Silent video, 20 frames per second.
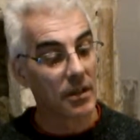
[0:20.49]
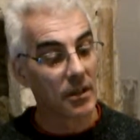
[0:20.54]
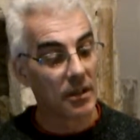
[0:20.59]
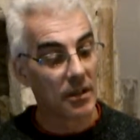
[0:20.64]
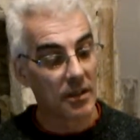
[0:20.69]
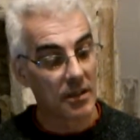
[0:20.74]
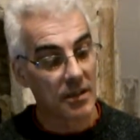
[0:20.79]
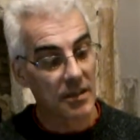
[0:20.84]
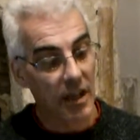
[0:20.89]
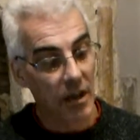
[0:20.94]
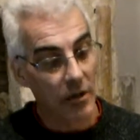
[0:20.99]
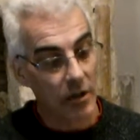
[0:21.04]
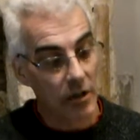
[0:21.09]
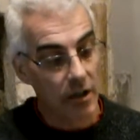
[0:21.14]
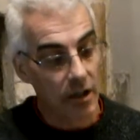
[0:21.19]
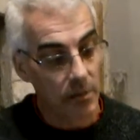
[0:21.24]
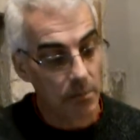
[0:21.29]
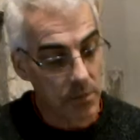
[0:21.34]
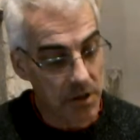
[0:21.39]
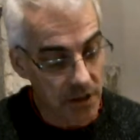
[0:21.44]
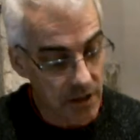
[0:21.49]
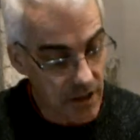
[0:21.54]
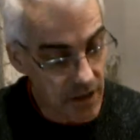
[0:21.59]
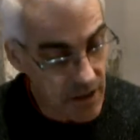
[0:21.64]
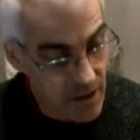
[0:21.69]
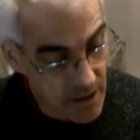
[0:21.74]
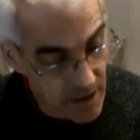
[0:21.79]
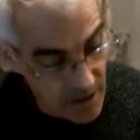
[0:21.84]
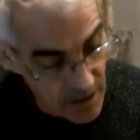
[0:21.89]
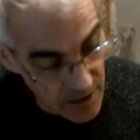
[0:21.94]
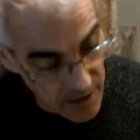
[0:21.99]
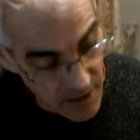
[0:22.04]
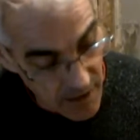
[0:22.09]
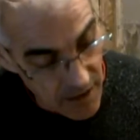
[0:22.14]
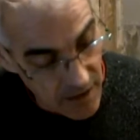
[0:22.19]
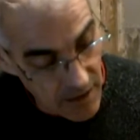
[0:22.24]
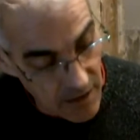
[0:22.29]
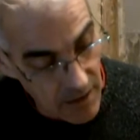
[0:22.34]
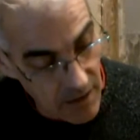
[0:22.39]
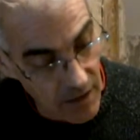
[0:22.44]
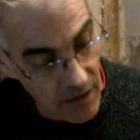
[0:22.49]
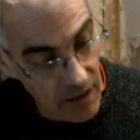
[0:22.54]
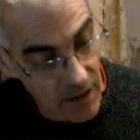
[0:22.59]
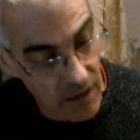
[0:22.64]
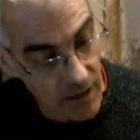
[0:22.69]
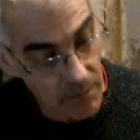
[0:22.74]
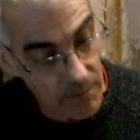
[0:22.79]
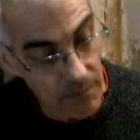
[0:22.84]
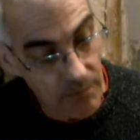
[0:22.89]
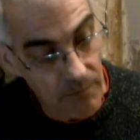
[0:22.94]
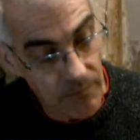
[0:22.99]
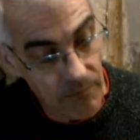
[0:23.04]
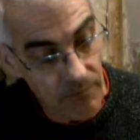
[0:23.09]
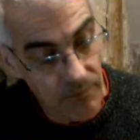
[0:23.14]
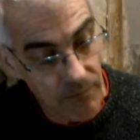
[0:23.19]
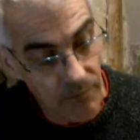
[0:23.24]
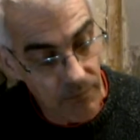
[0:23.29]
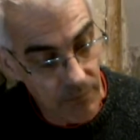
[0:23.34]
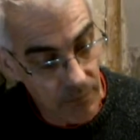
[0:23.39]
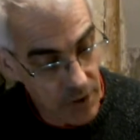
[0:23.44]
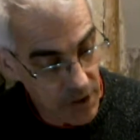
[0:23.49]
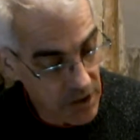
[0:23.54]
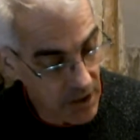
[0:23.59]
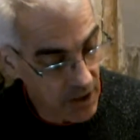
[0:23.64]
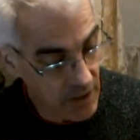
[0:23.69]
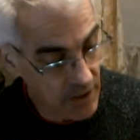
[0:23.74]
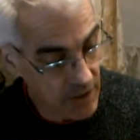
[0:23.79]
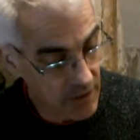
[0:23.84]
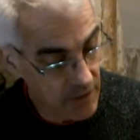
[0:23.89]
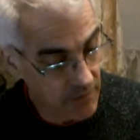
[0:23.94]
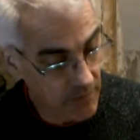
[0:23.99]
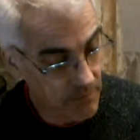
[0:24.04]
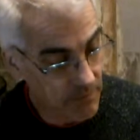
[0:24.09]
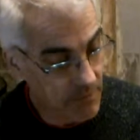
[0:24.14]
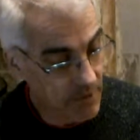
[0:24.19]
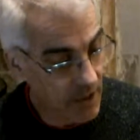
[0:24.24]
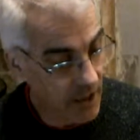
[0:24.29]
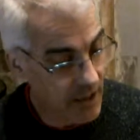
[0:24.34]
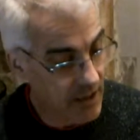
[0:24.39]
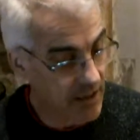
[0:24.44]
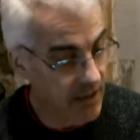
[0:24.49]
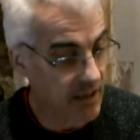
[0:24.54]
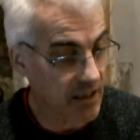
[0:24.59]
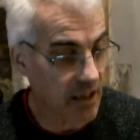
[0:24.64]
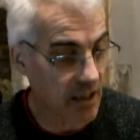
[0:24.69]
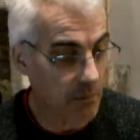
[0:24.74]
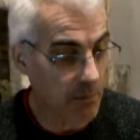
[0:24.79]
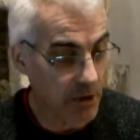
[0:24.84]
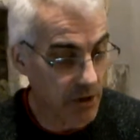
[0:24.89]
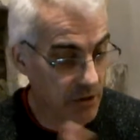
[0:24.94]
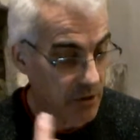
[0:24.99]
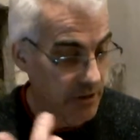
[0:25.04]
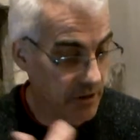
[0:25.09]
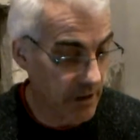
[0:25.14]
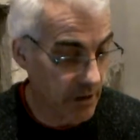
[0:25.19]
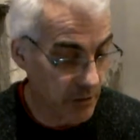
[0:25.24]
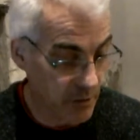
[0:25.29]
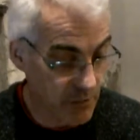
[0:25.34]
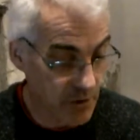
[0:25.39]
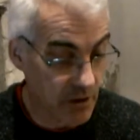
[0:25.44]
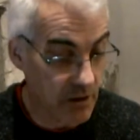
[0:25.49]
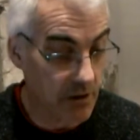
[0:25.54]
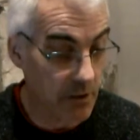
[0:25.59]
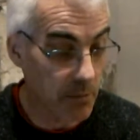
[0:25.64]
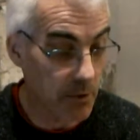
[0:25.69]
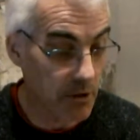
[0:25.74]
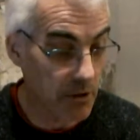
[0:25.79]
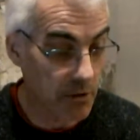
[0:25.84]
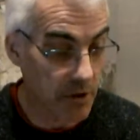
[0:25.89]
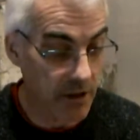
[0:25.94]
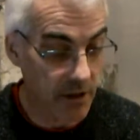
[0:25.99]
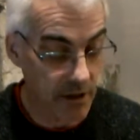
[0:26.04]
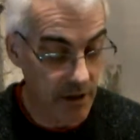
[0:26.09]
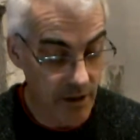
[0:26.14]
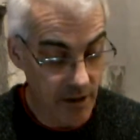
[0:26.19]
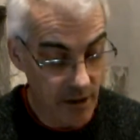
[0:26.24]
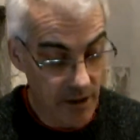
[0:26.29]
This is how it comes in this protective casing. It's a little bit dirty now, obviously, because I've been using it.